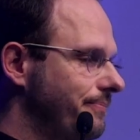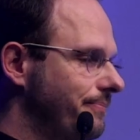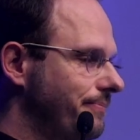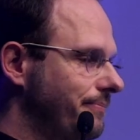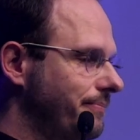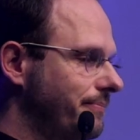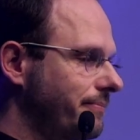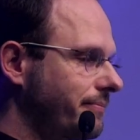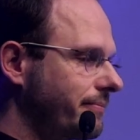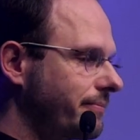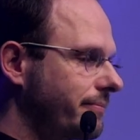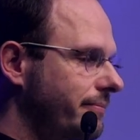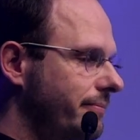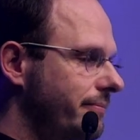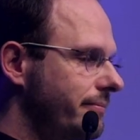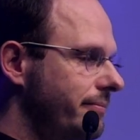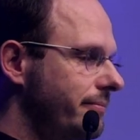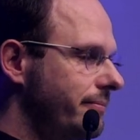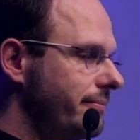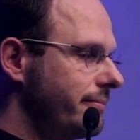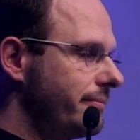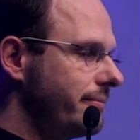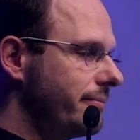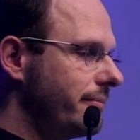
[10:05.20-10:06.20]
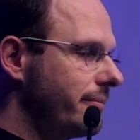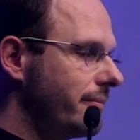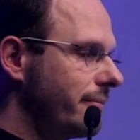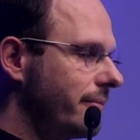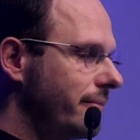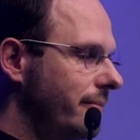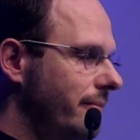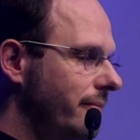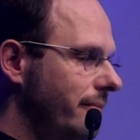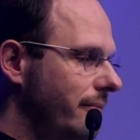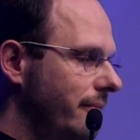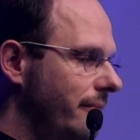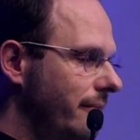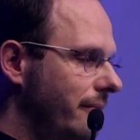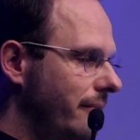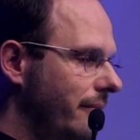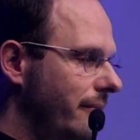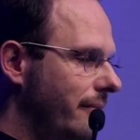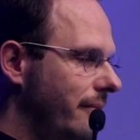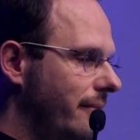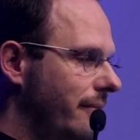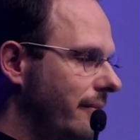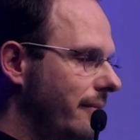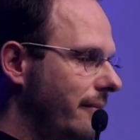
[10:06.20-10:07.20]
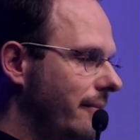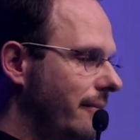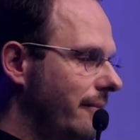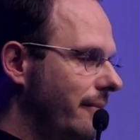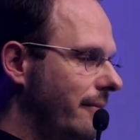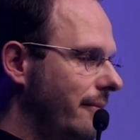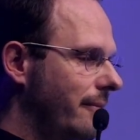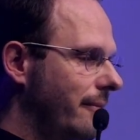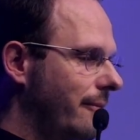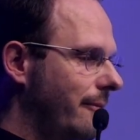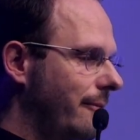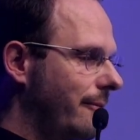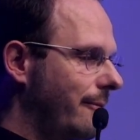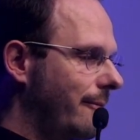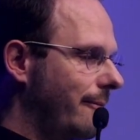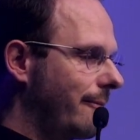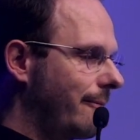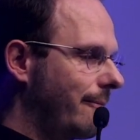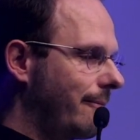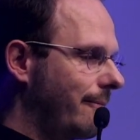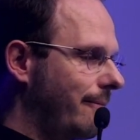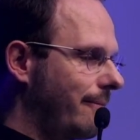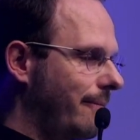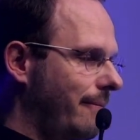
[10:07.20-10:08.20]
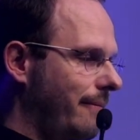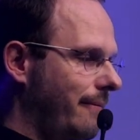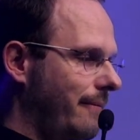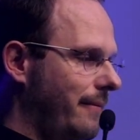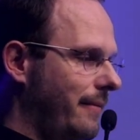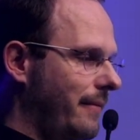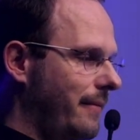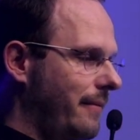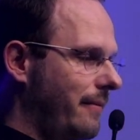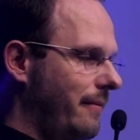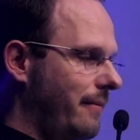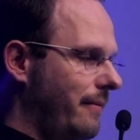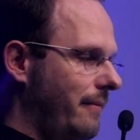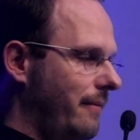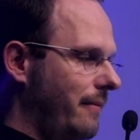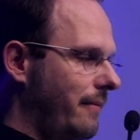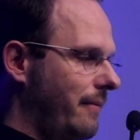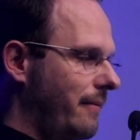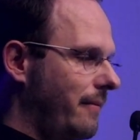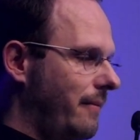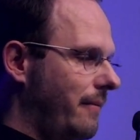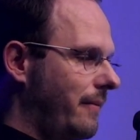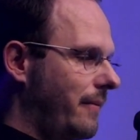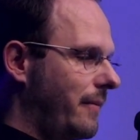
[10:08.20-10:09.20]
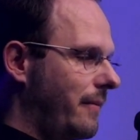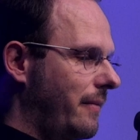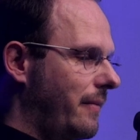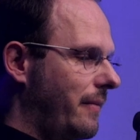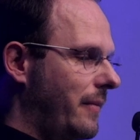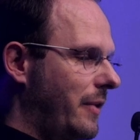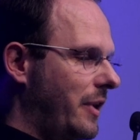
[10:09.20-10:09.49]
Nobody speaks.